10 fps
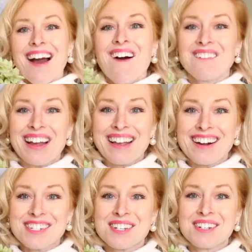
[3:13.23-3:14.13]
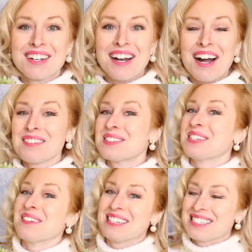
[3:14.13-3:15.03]
Oh my gosh, I'm so
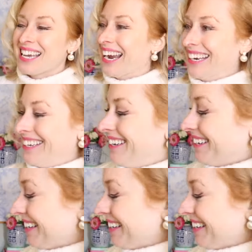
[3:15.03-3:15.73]
excited.